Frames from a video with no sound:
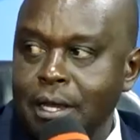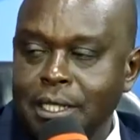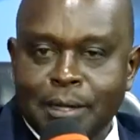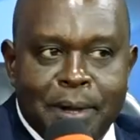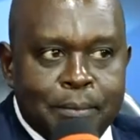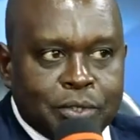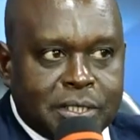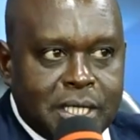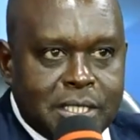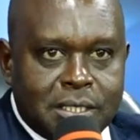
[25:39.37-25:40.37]
the Bible
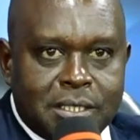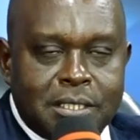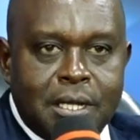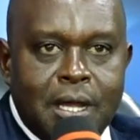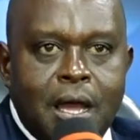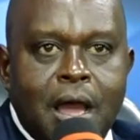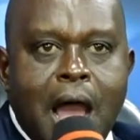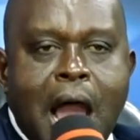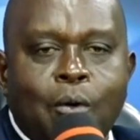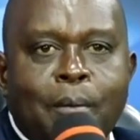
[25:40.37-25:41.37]
says
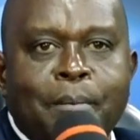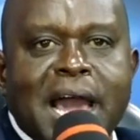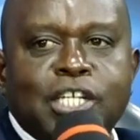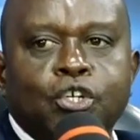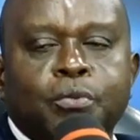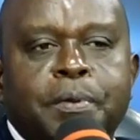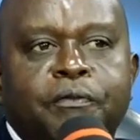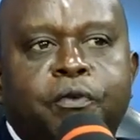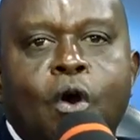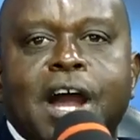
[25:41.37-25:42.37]
our mind should be
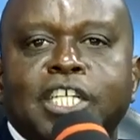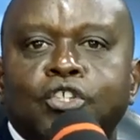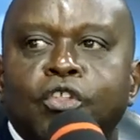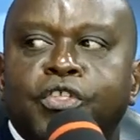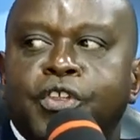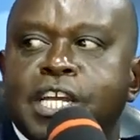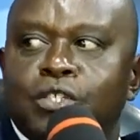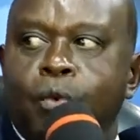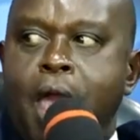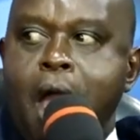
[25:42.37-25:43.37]
focused on
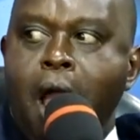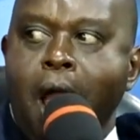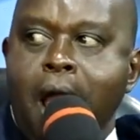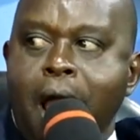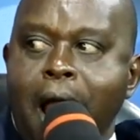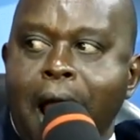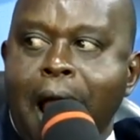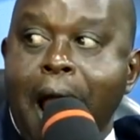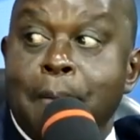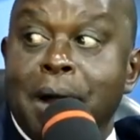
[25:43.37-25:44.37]
things where?
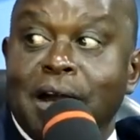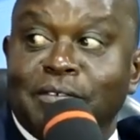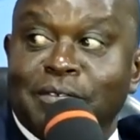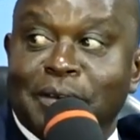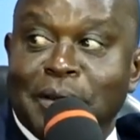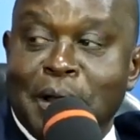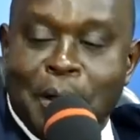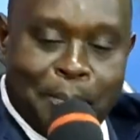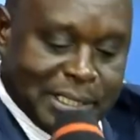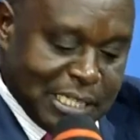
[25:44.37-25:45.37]
Above.
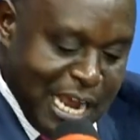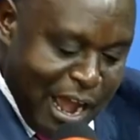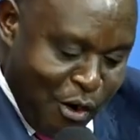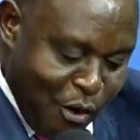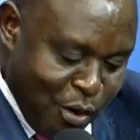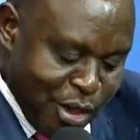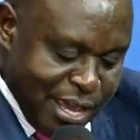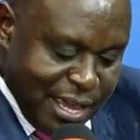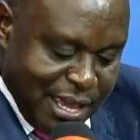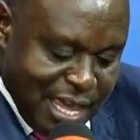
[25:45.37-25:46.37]
But now,
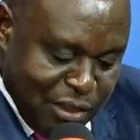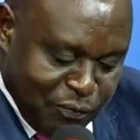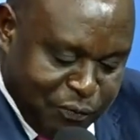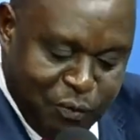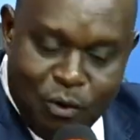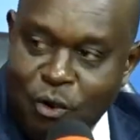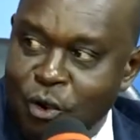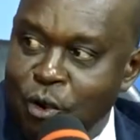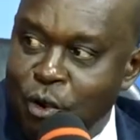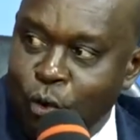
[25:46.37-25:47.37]
if
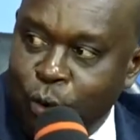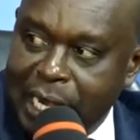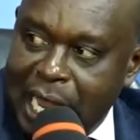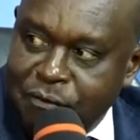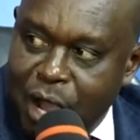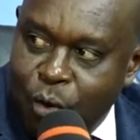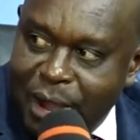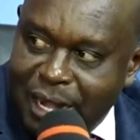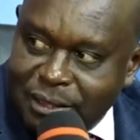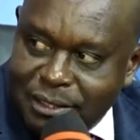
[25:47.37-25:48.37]
we love our
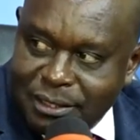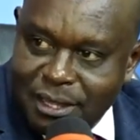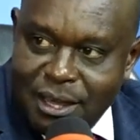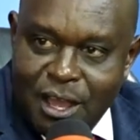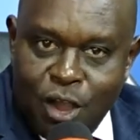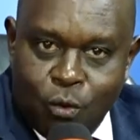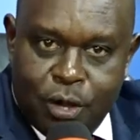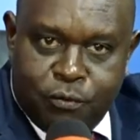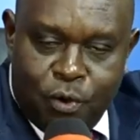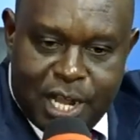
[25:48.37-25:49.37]
wealth,
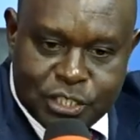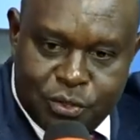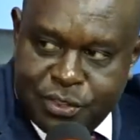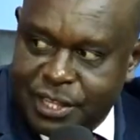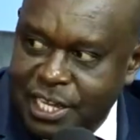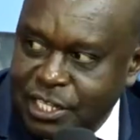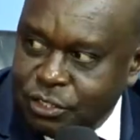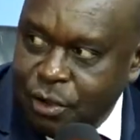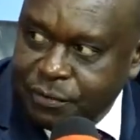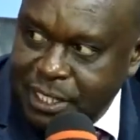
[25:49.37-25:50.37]
we'll focus on
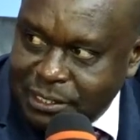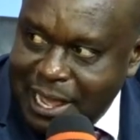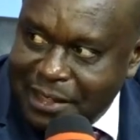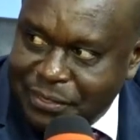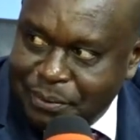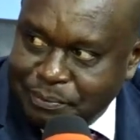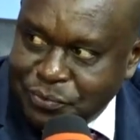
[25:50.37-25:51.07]
things of this earth.